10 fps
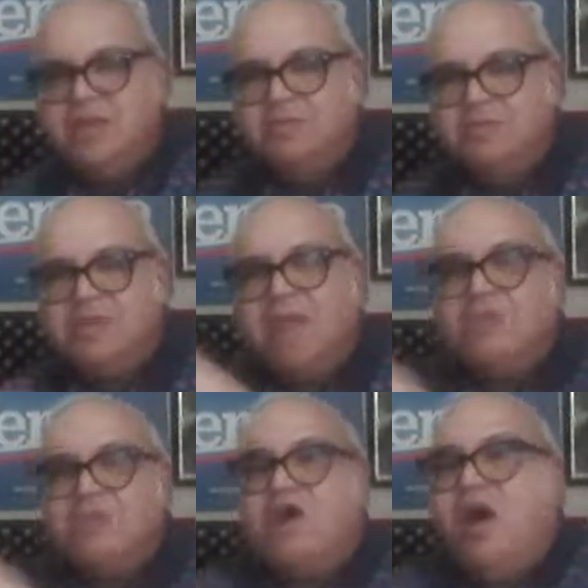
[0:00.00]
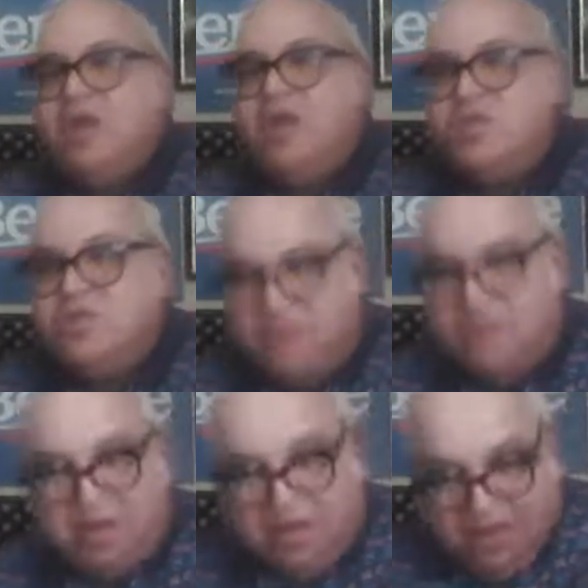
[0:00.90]
sabotaged
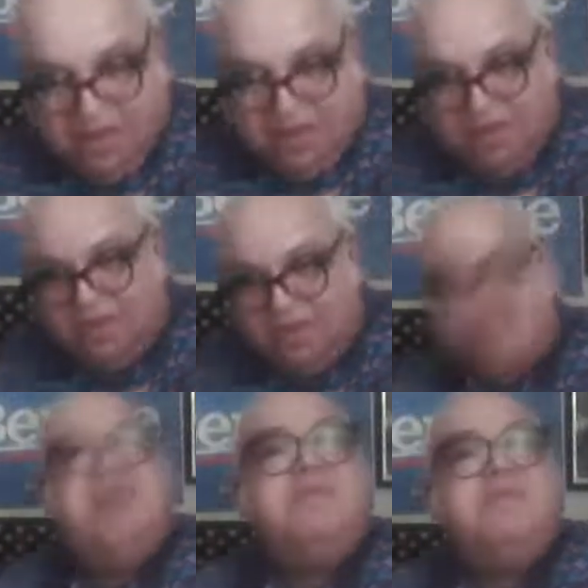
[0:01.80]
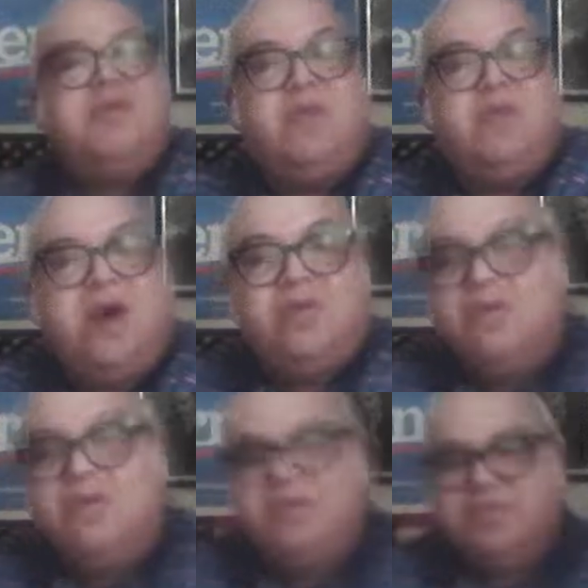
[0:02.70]
Steven
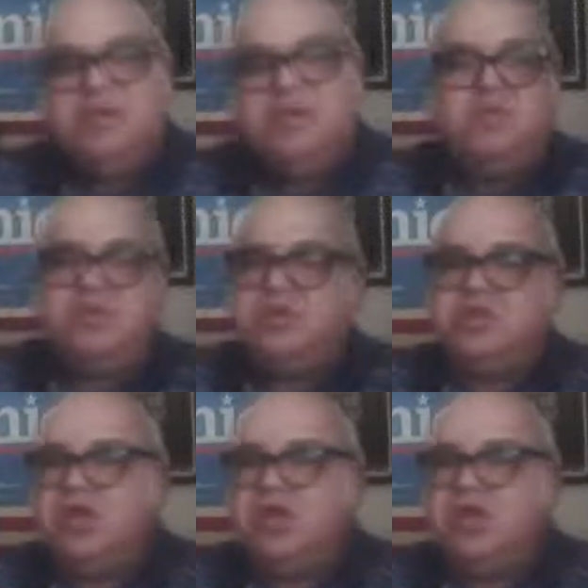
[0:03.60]
Crowder, which